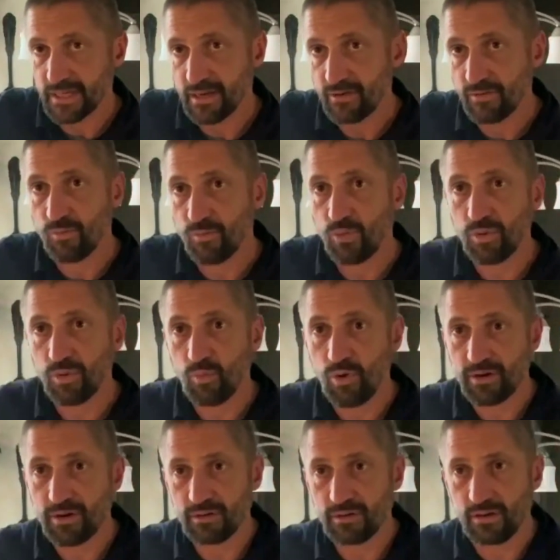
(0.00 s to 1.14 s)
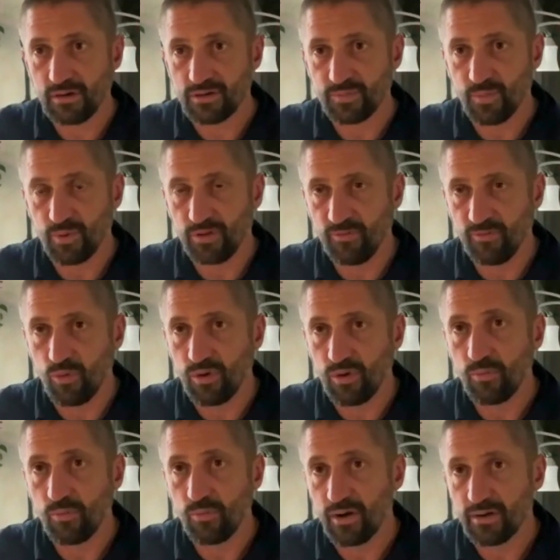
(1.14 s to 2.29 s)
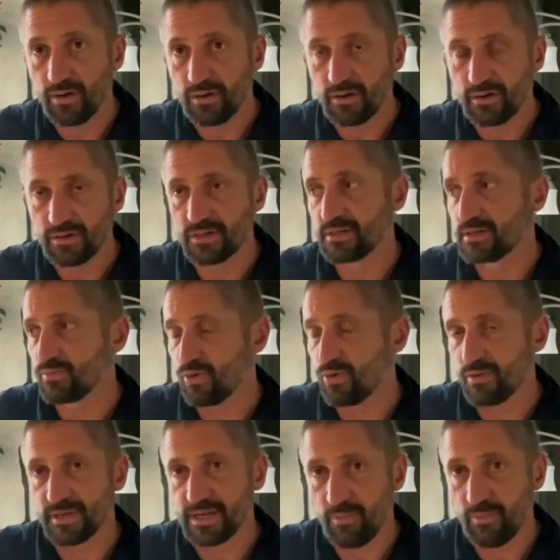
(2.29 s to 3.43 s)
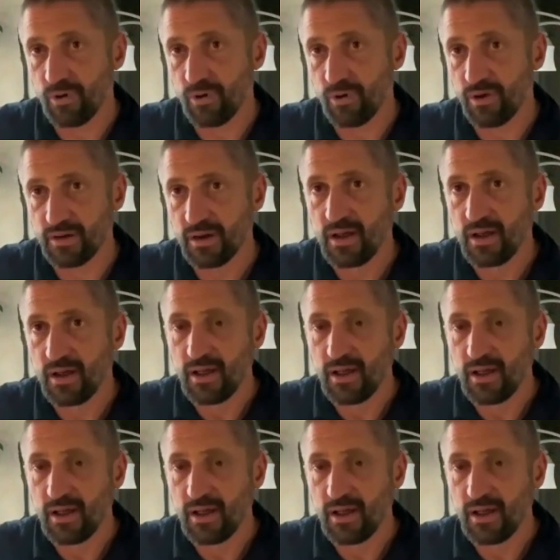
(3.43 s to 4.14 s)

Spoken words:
container of warm water, a large bowl of warm water, just warm tap water.